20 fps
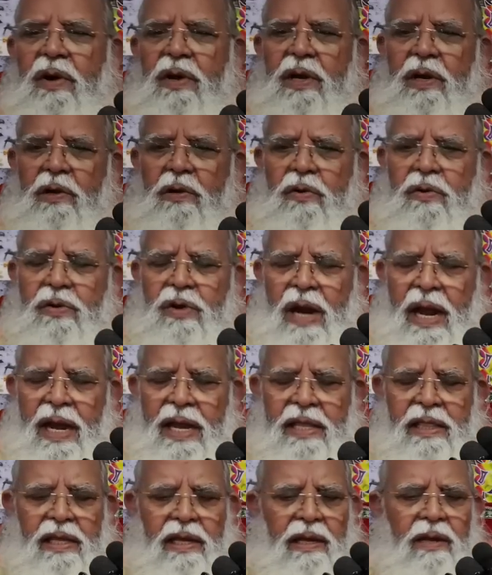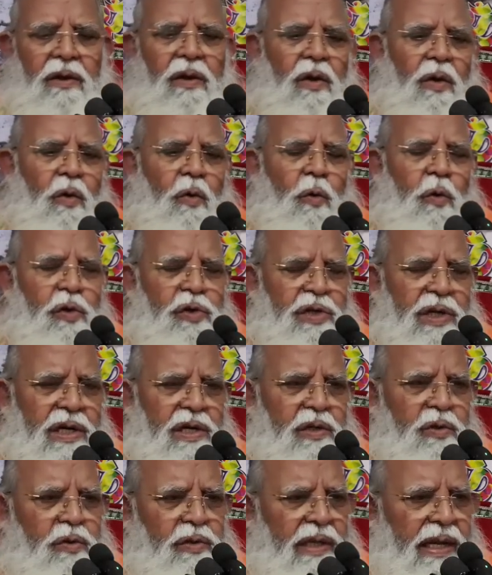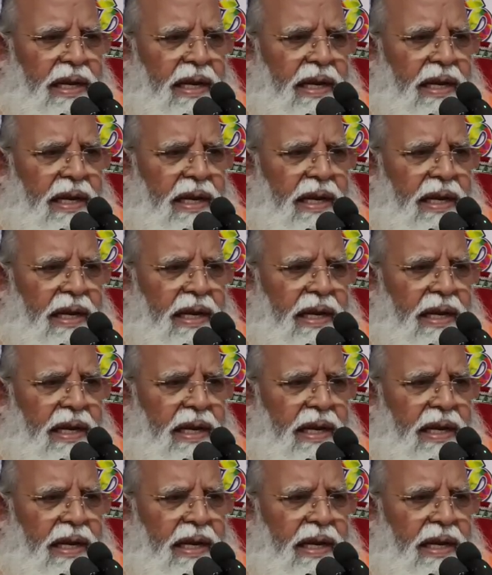wanted to dry the ocean so